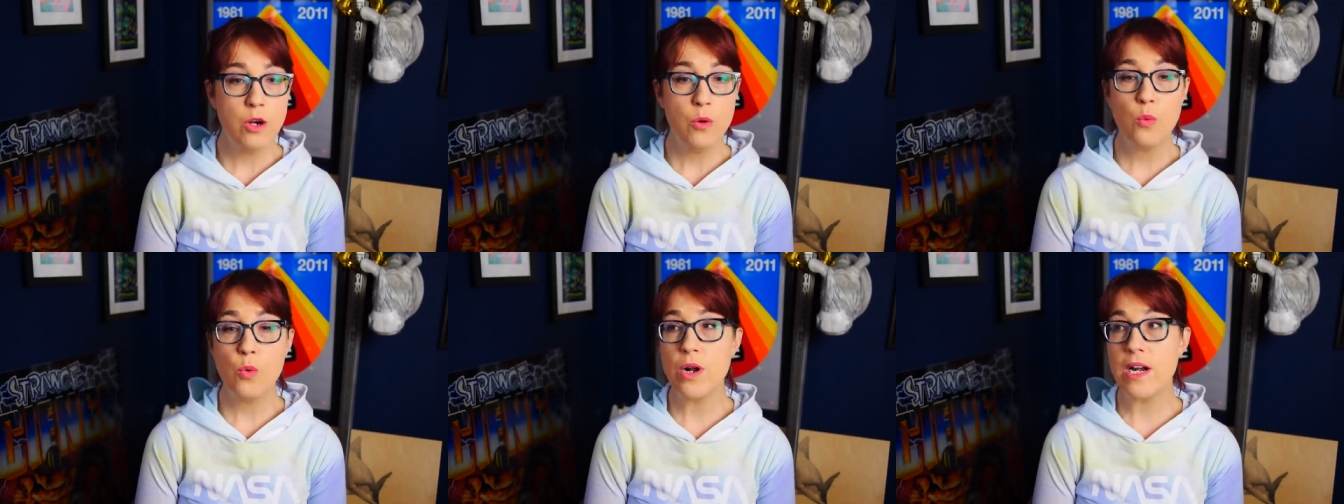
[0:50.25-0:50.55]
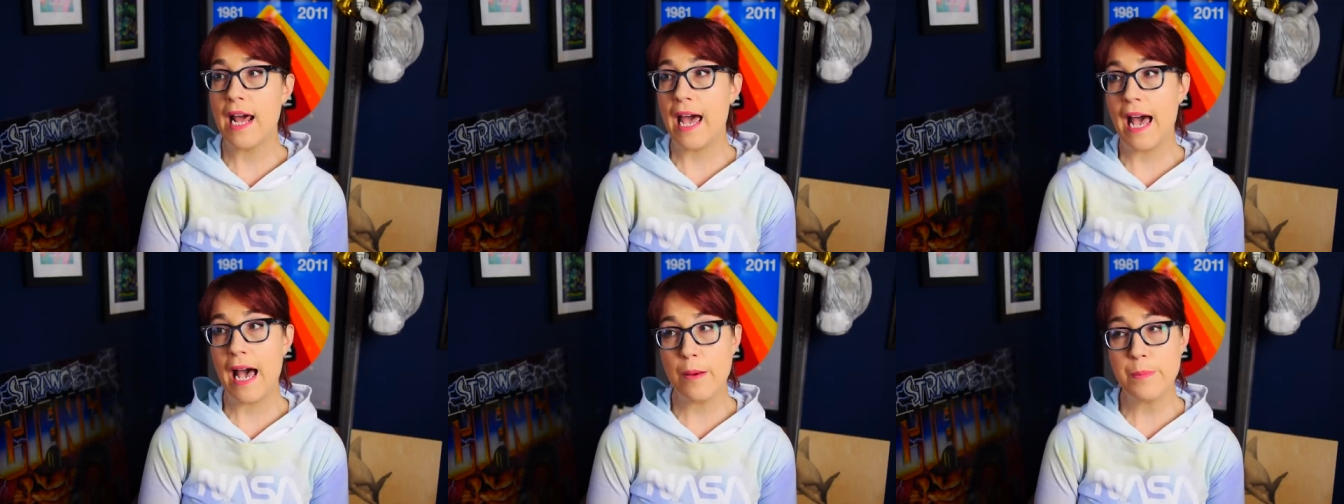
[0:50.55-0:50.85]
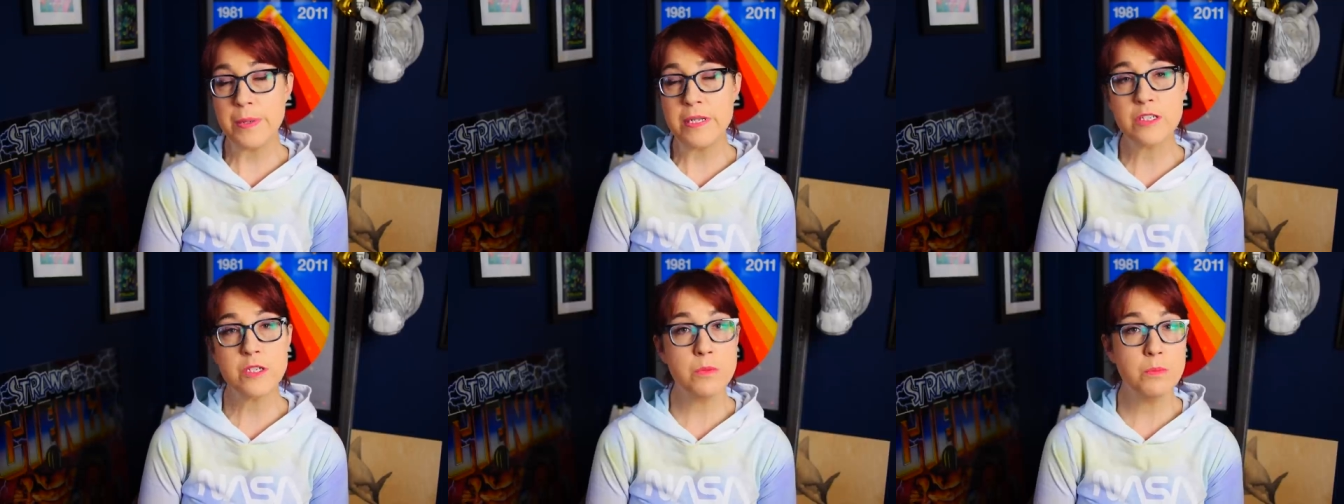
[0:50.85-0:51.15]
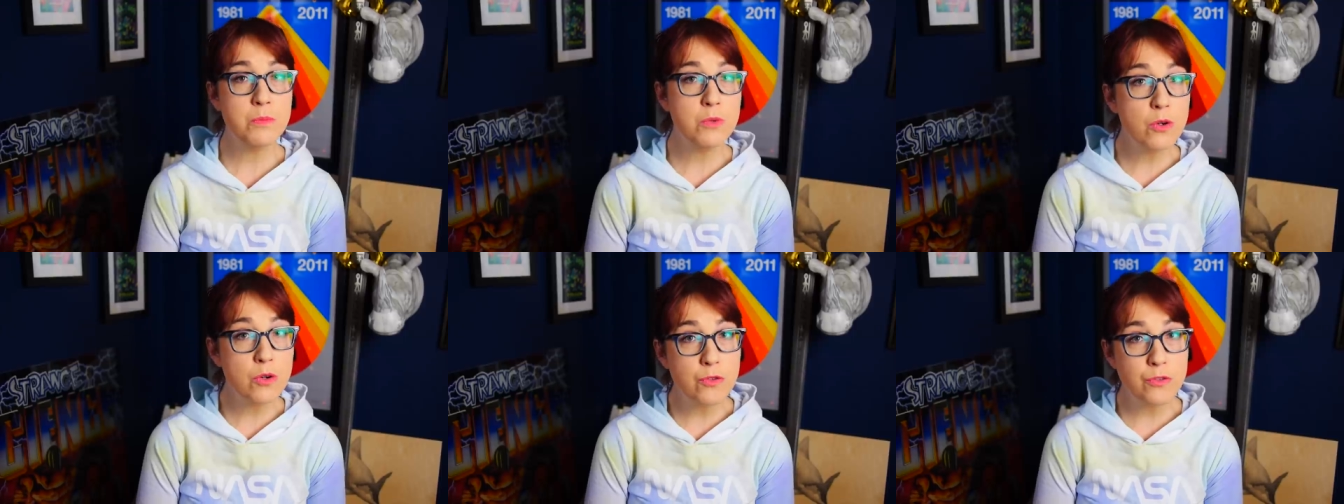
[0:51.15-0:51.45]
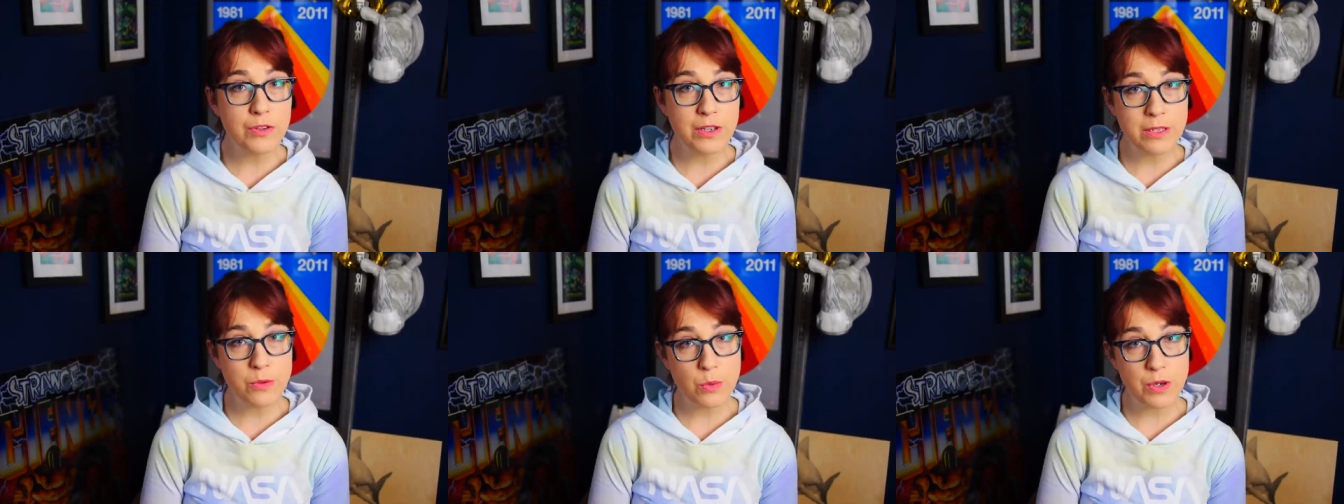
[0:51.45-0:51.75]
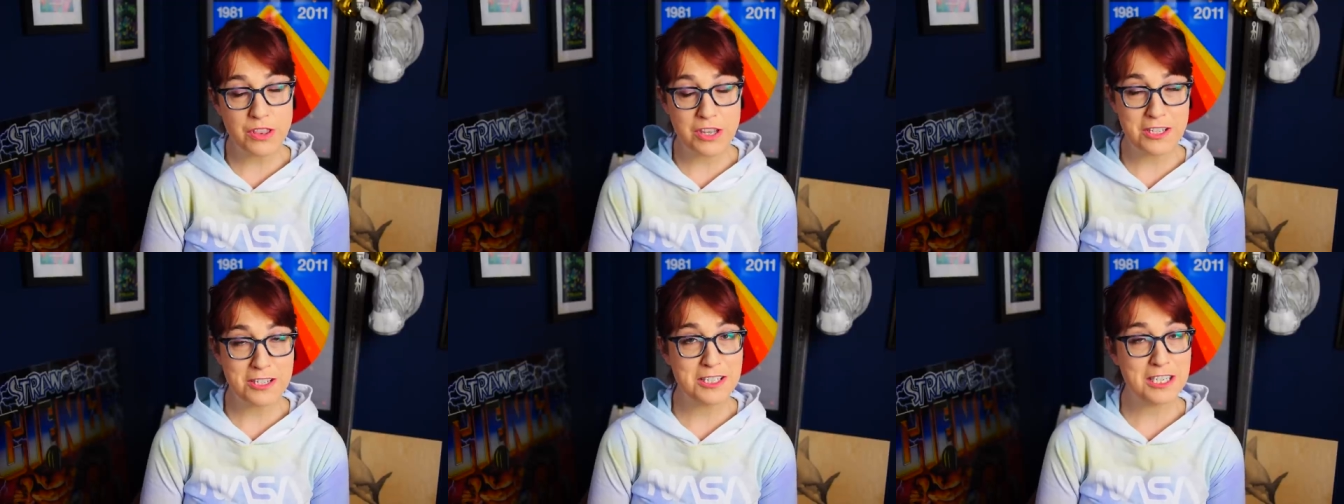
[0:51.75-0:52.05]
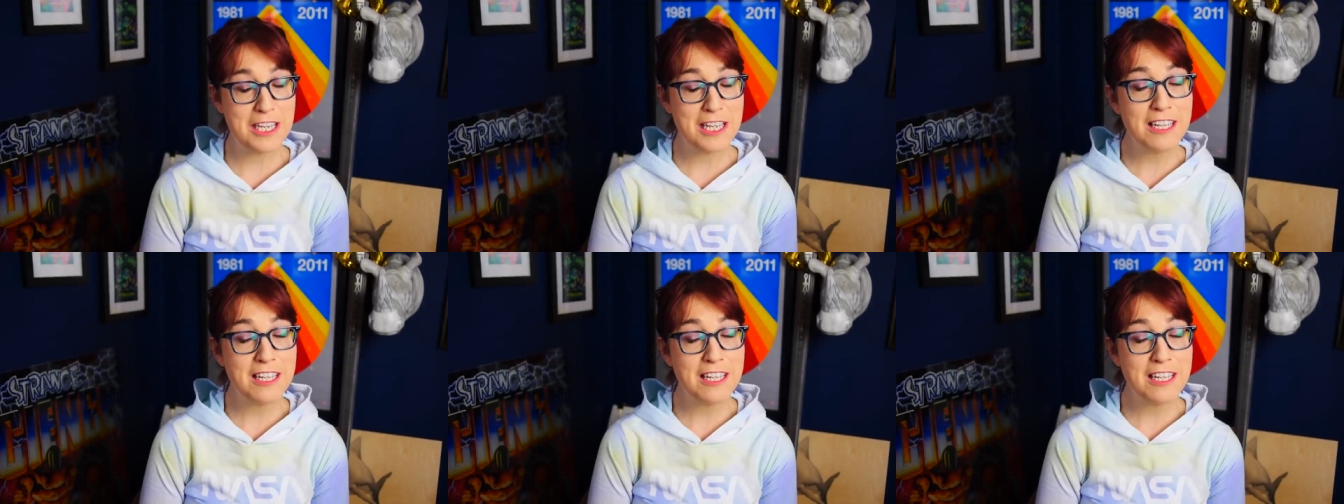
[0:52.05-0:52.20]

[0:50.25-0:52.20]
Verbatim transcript: would happen to move in with his